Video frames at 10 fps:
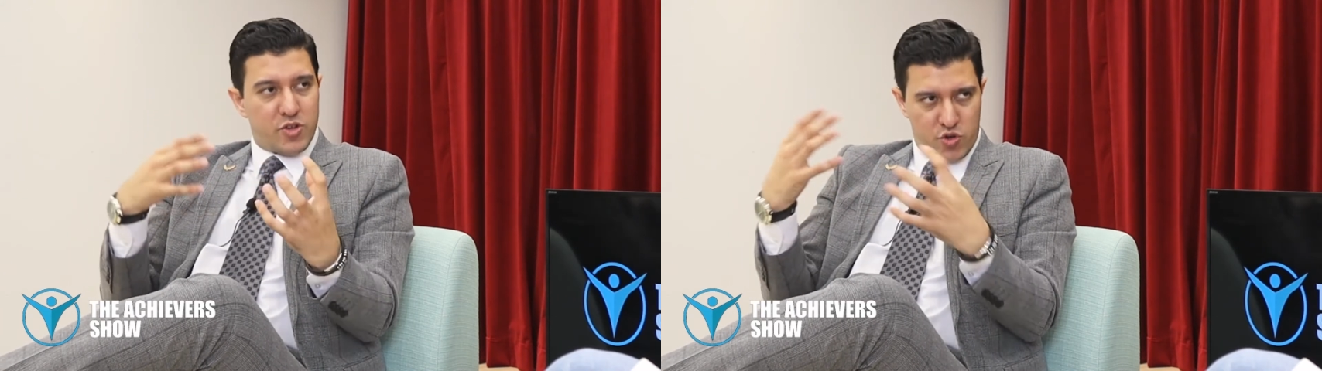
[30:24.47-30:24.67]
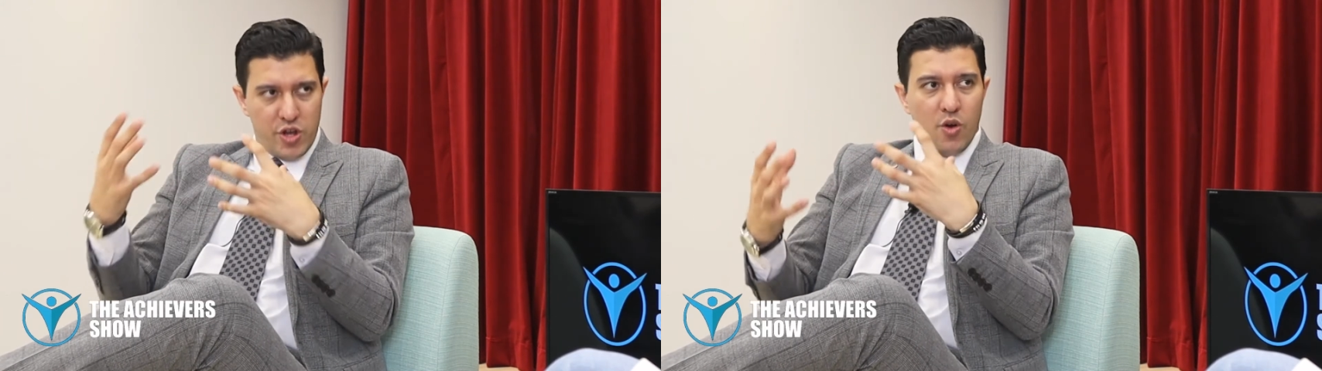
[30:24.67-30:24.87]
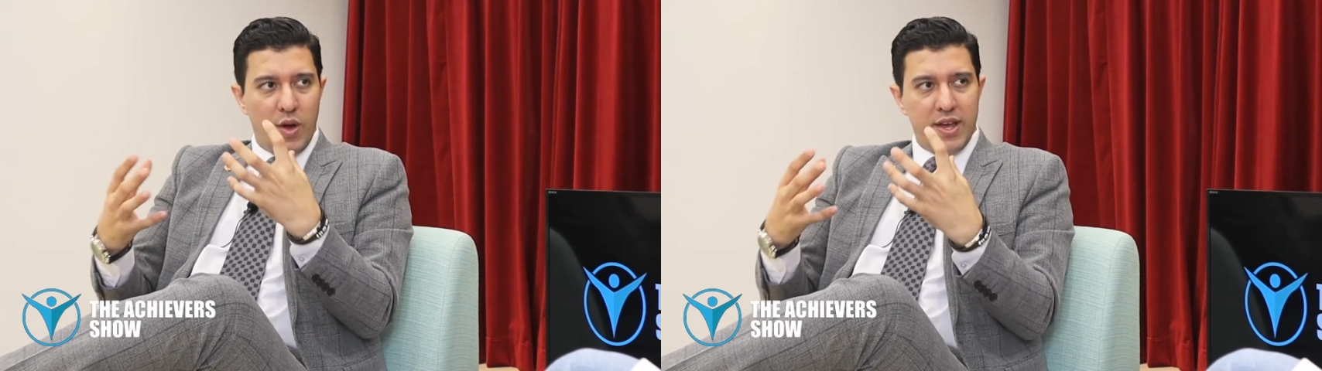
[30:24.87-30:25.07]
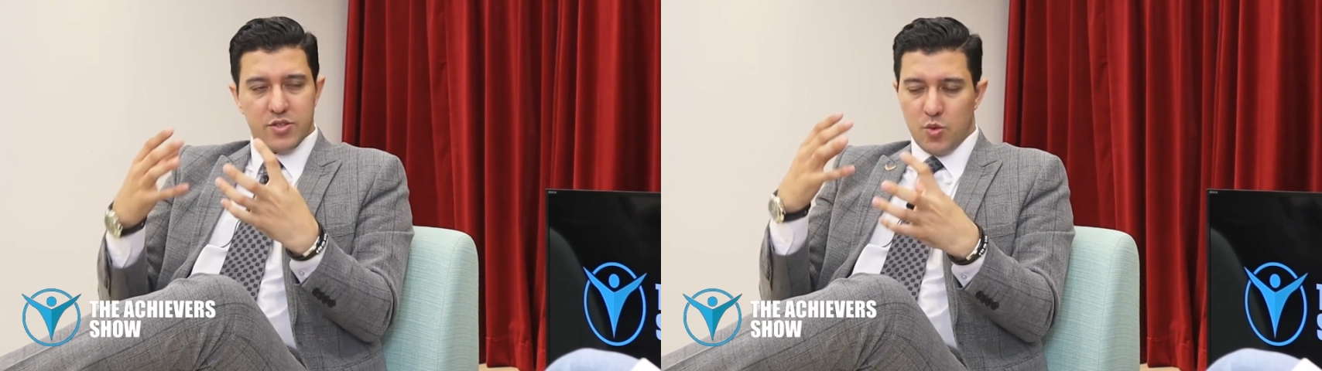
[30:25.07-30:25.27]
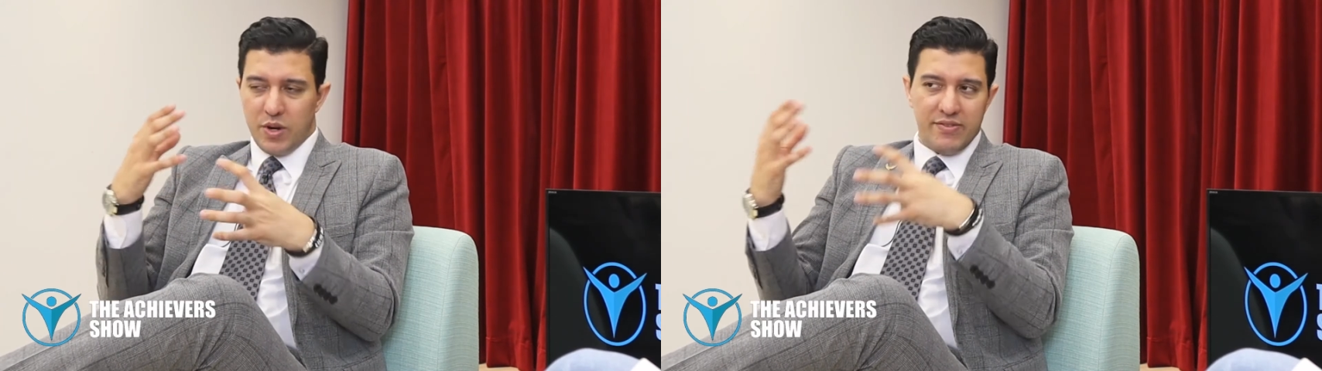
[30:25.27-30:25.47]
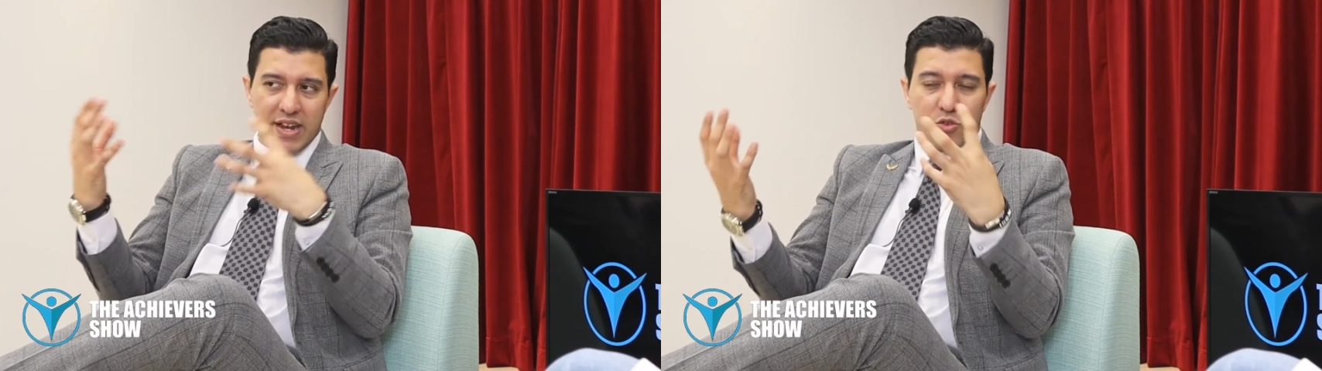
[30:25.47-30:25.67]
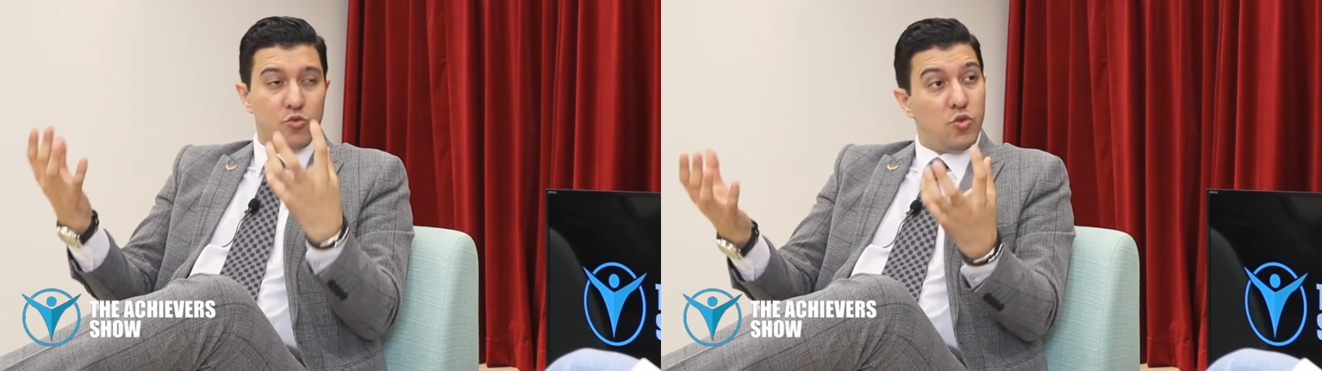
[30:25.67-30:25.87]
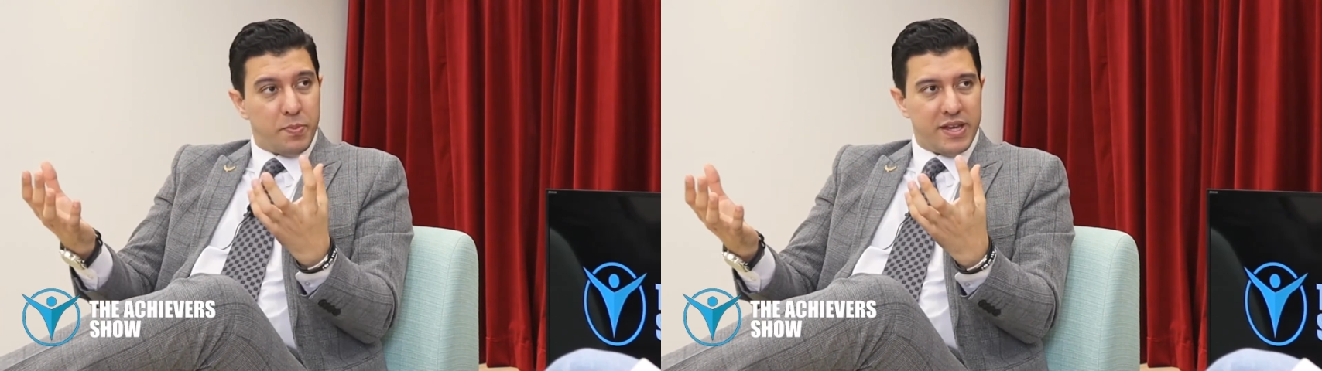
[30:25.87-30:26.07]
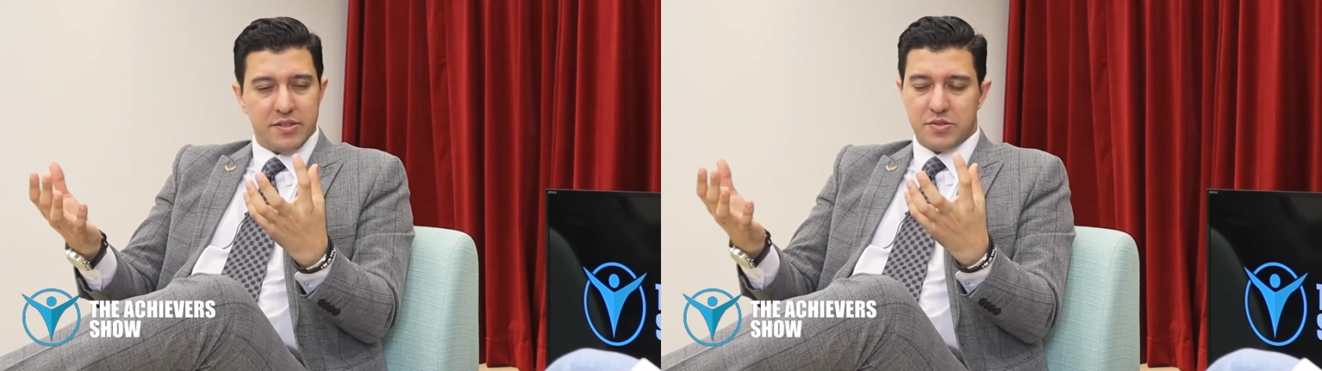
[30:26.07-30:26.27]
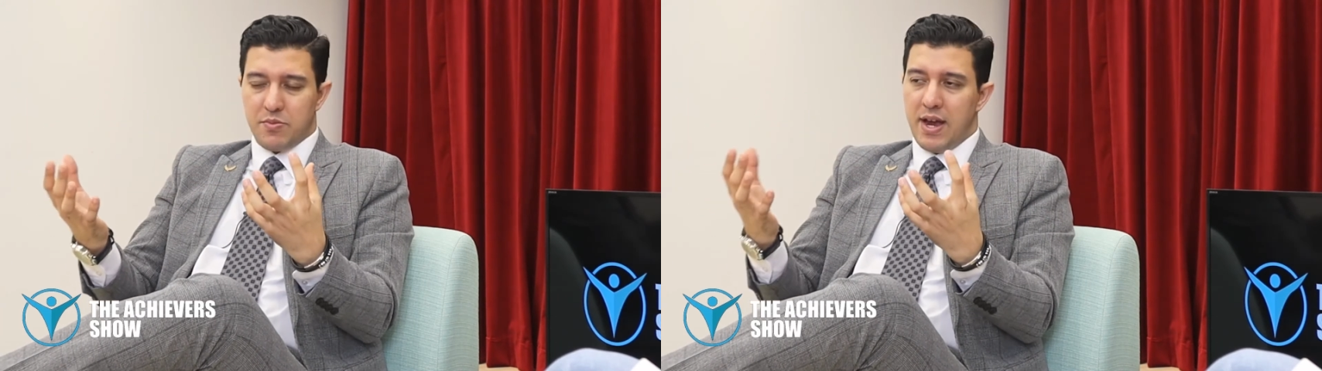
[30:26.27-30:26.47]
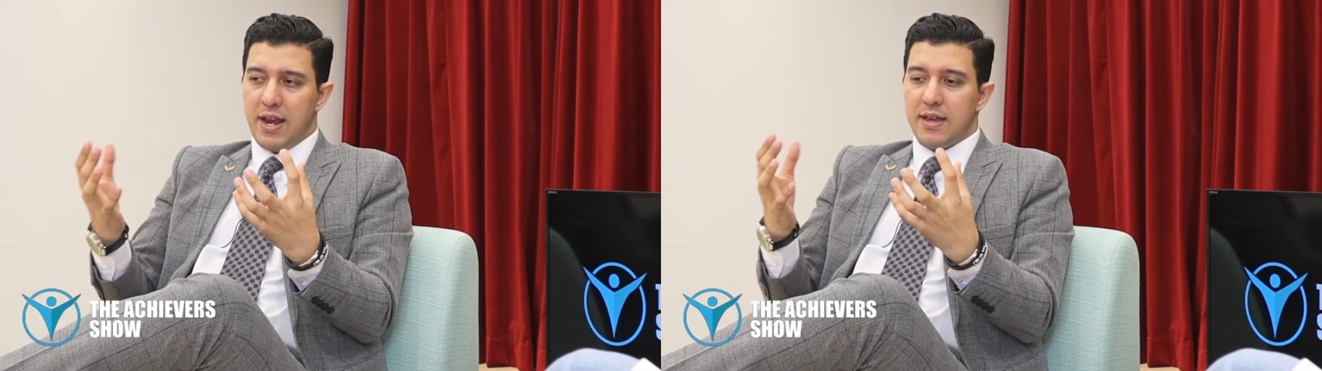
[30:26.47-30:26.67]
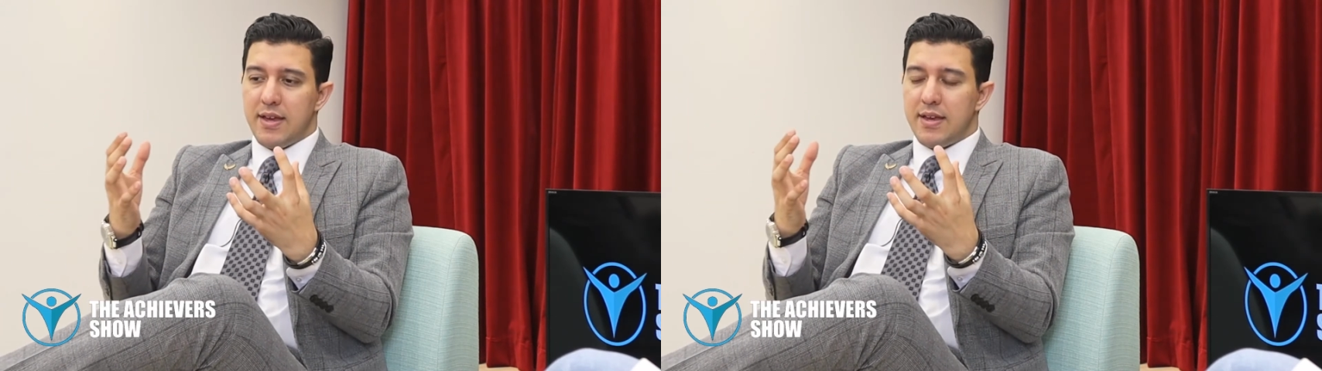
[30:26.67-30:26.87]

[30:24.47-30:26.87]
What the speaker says: trio is or whatever that group is, right?